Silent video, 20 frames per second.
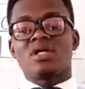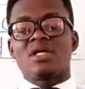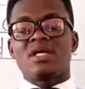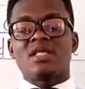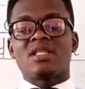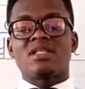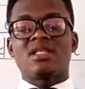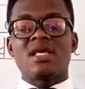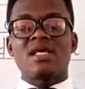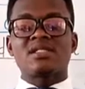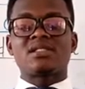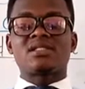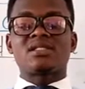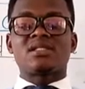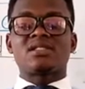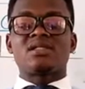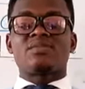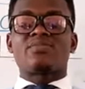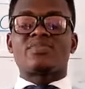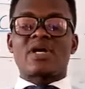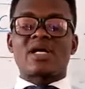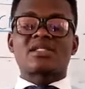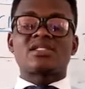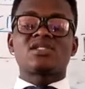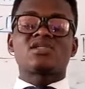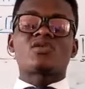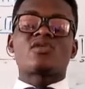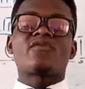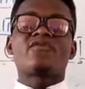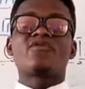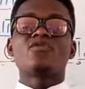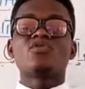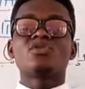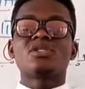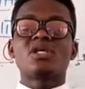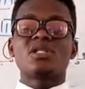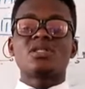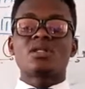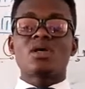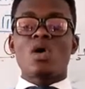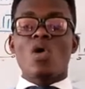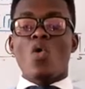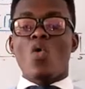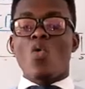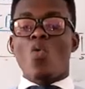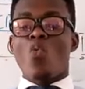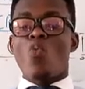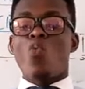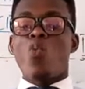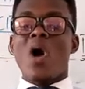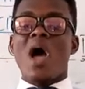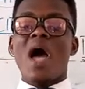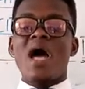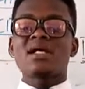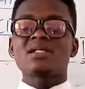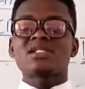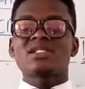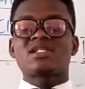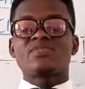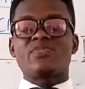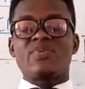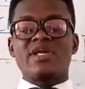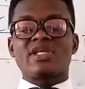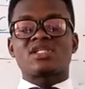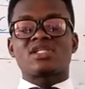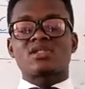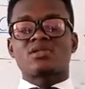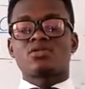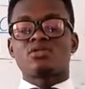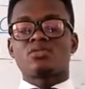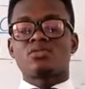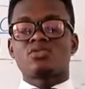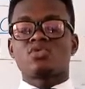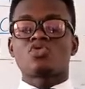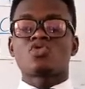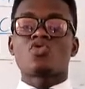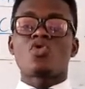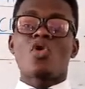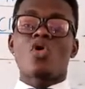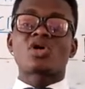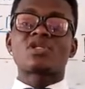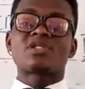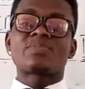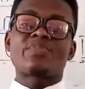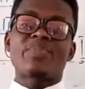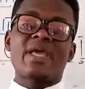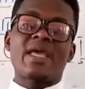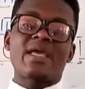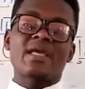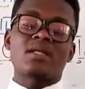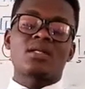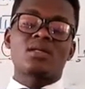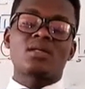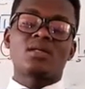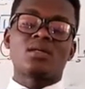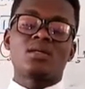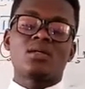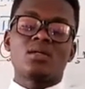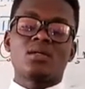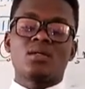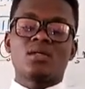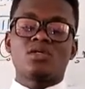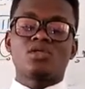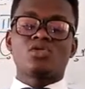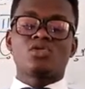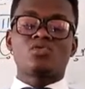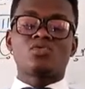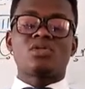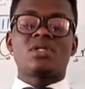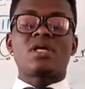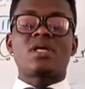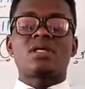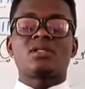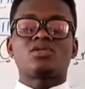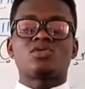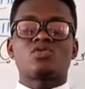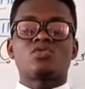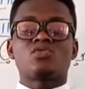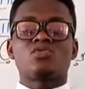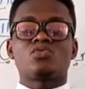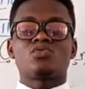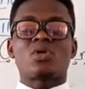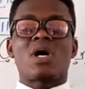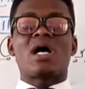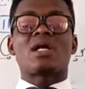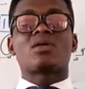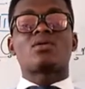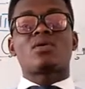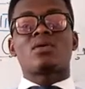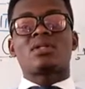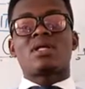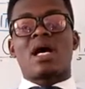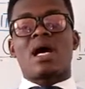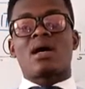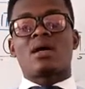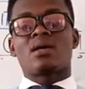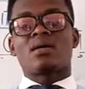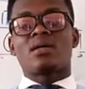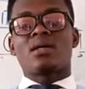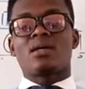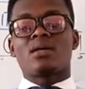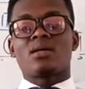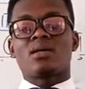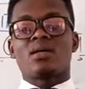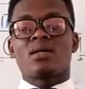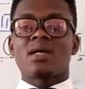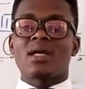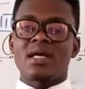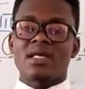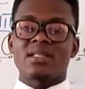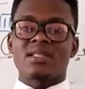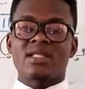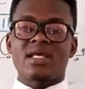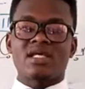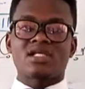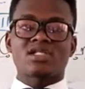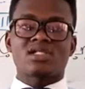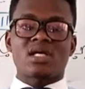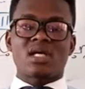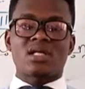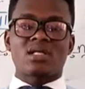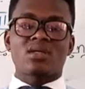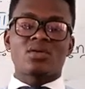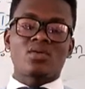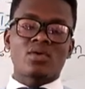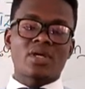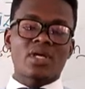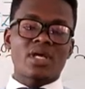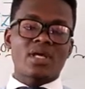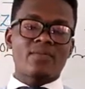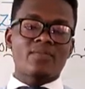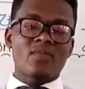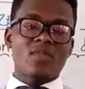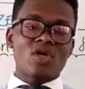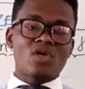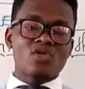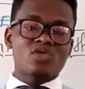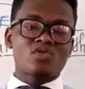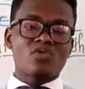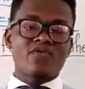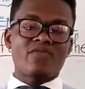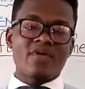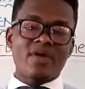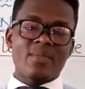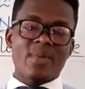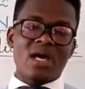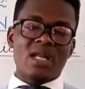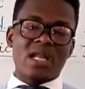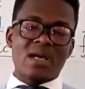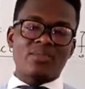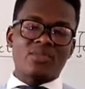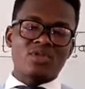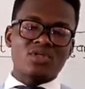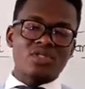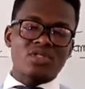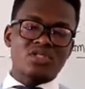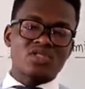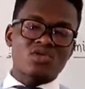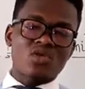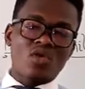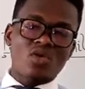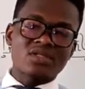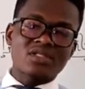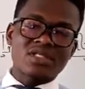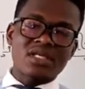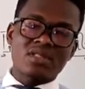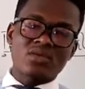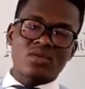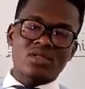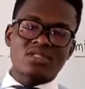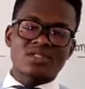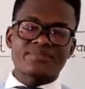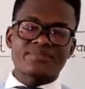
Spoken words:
This is the practice of using one's speech to cause pain to another intentionally, okay? So verbal abuse is causing what?